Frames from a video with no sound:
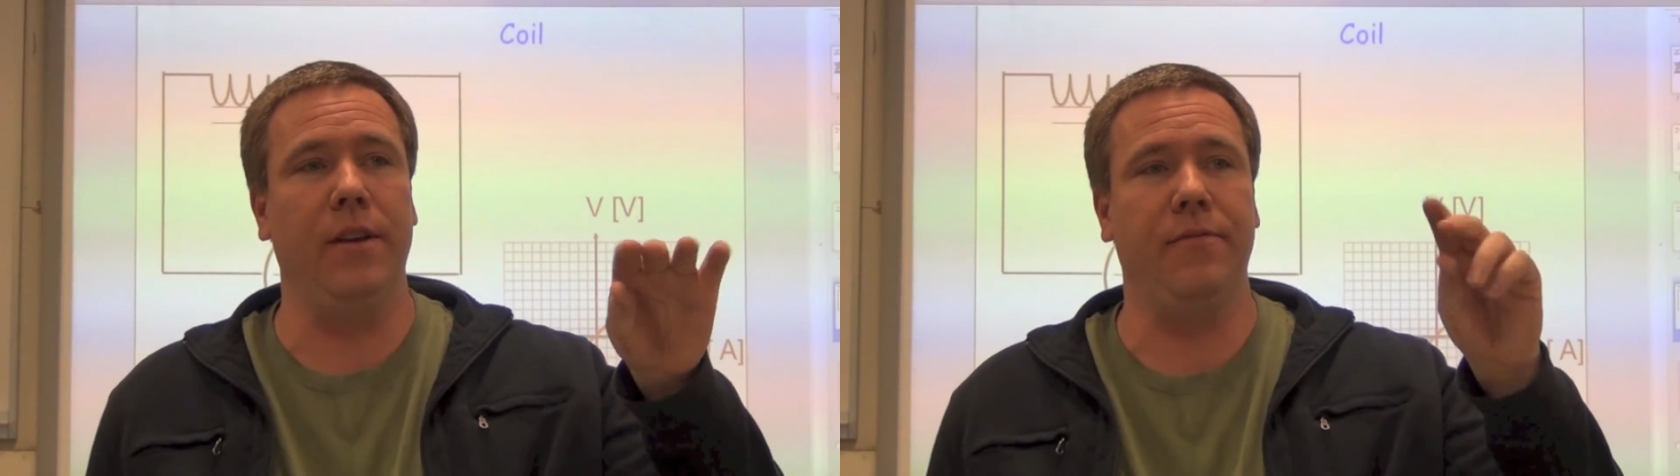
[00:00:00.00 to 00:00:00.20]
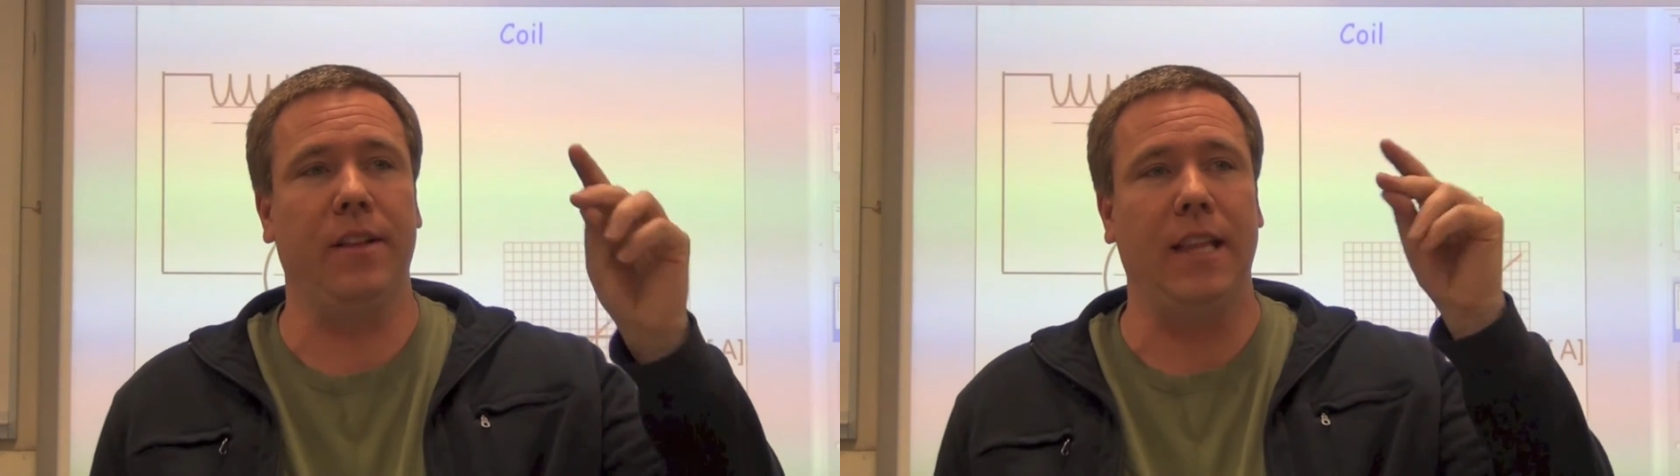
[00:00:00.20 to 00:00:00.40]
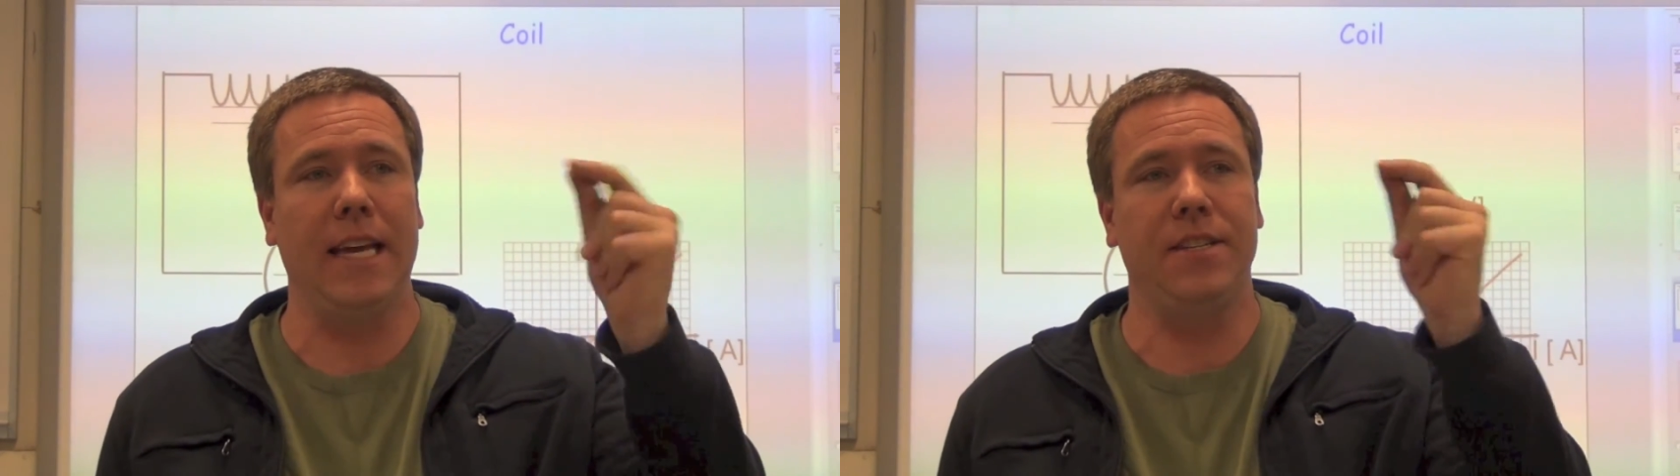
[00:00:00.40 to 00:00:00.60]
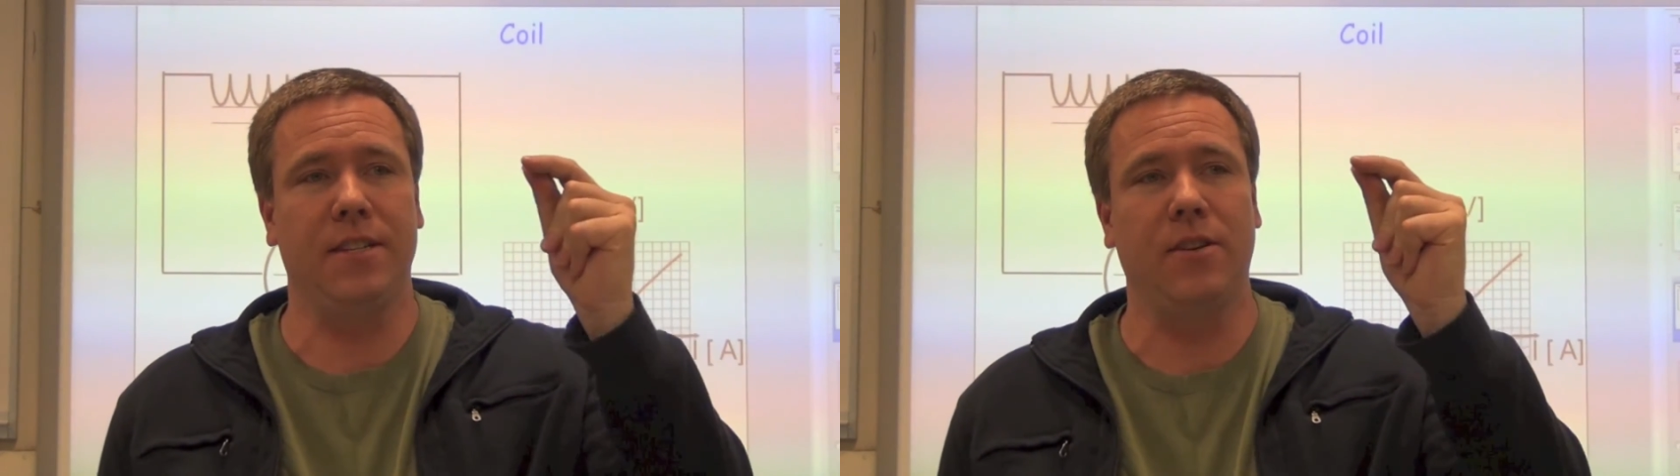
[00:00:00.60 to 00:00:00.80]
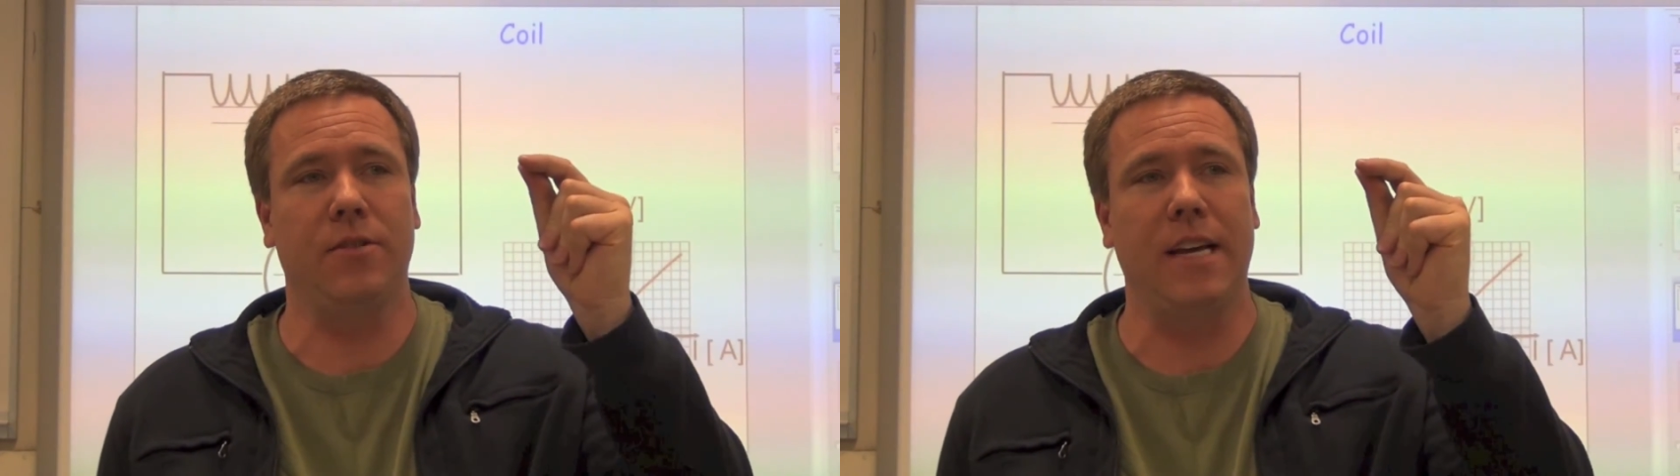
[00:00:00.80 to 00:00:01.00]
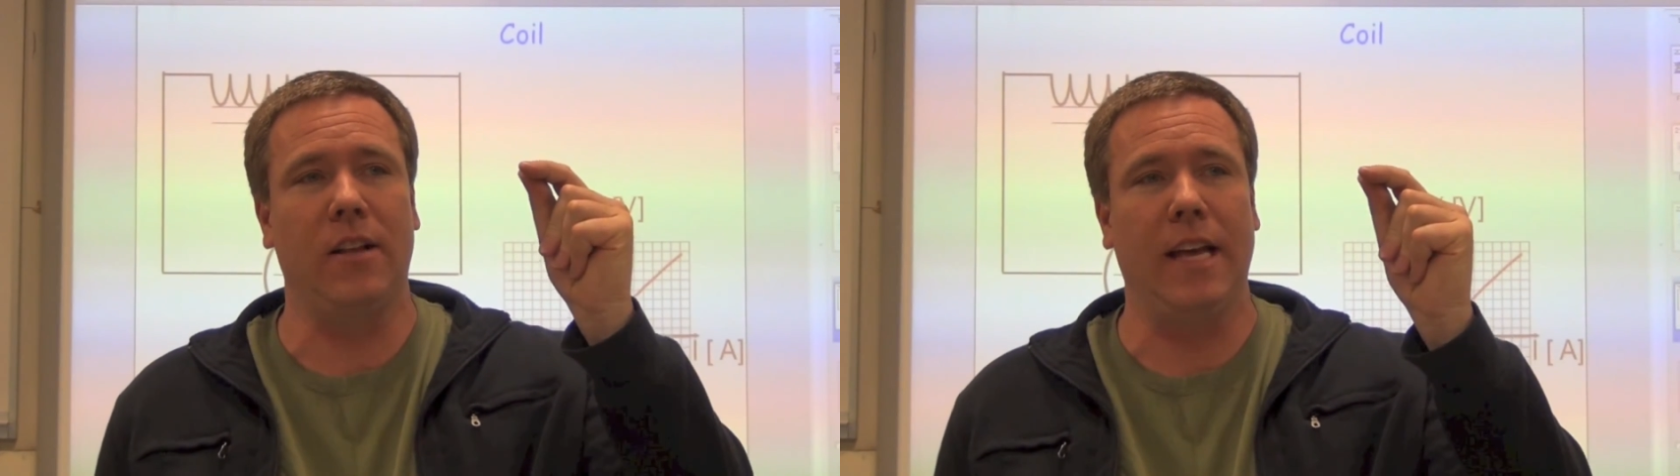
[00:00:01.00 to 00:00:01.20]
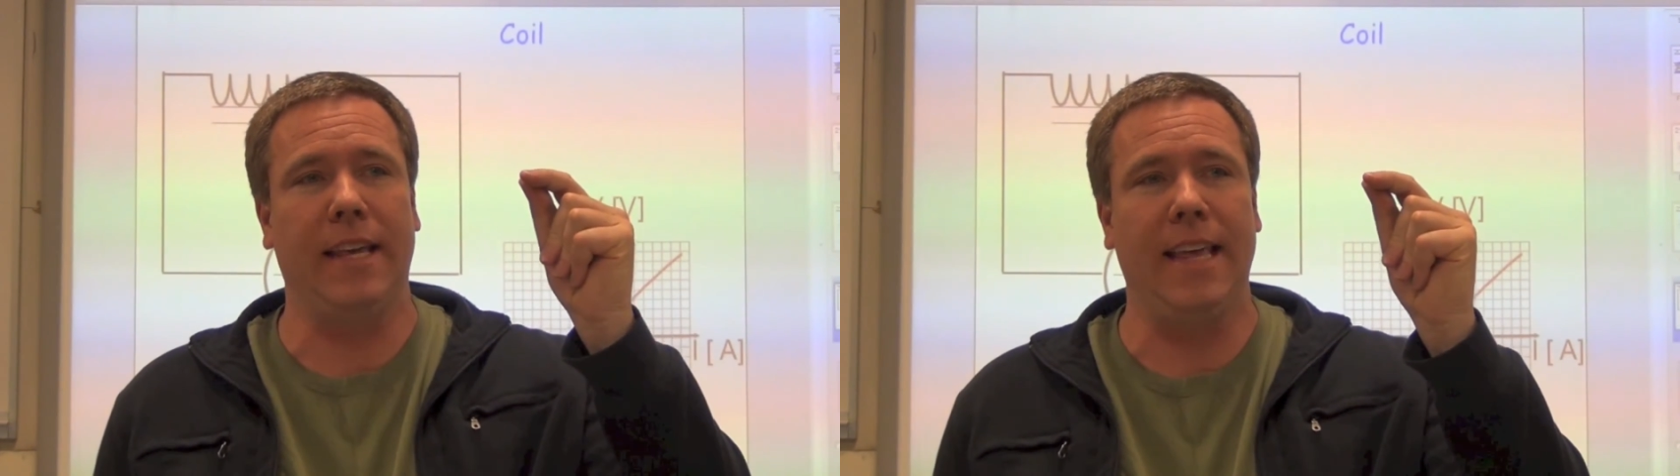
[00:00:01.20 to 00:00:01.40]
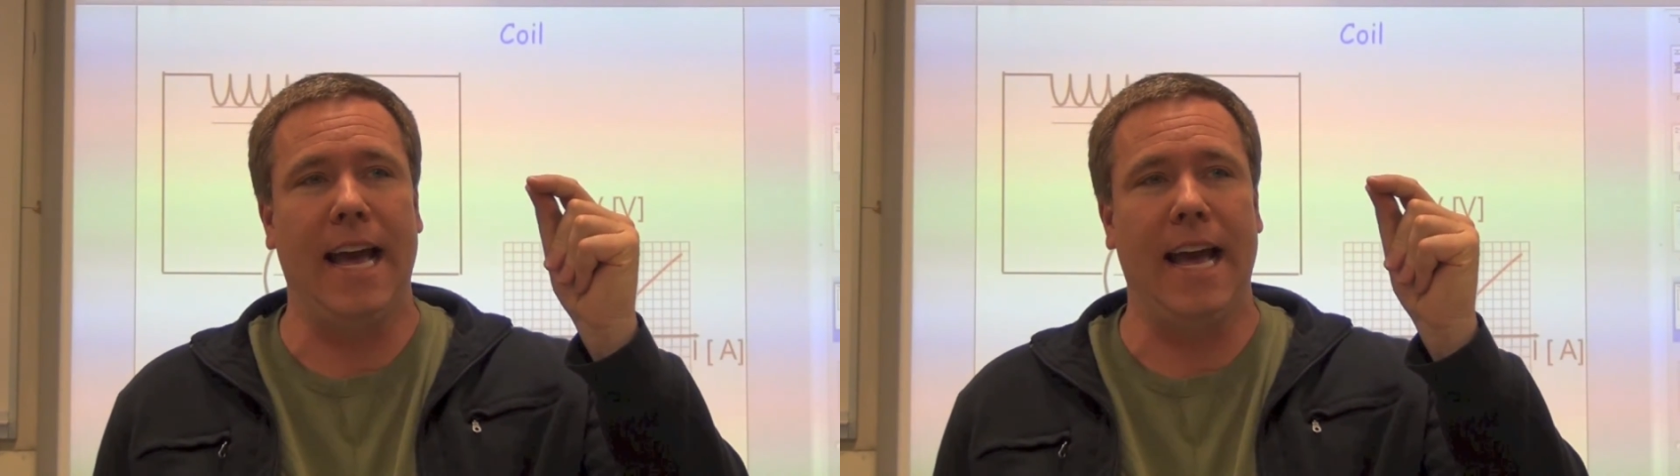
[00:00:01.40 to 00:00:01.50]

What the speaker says: and if the light just goes out like